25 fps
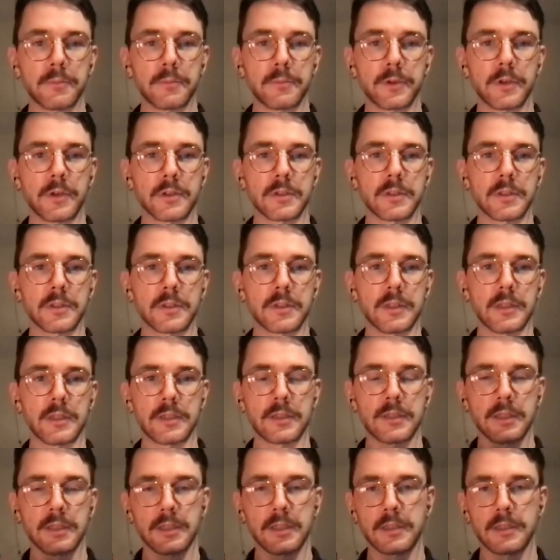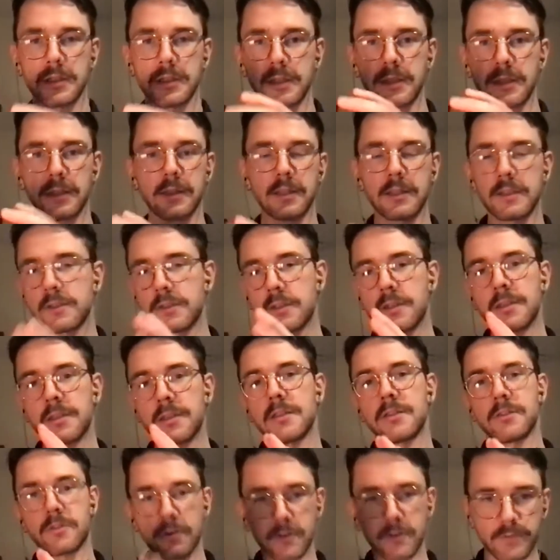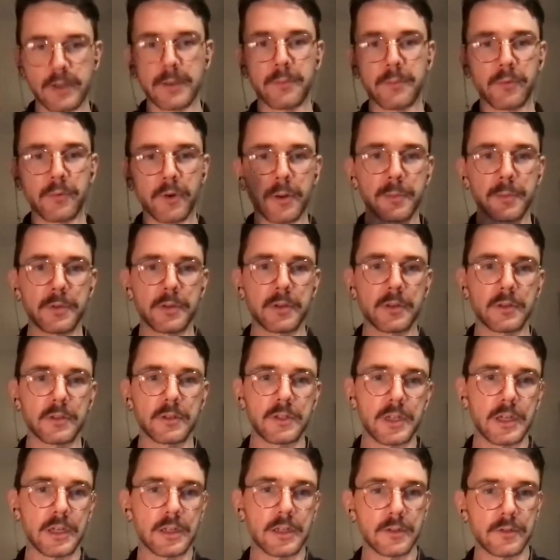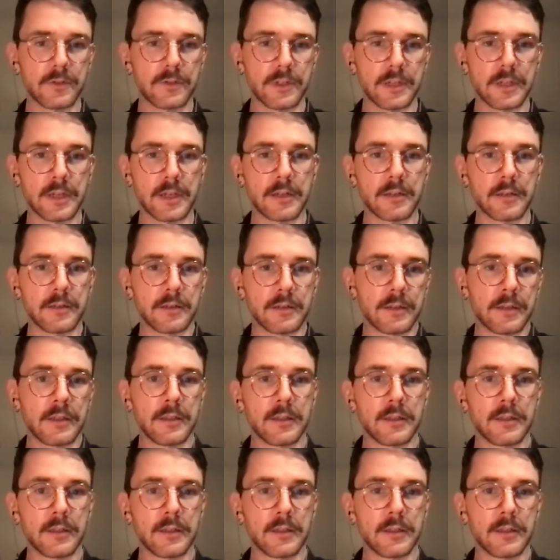because there's not this sort of abrupt change of style,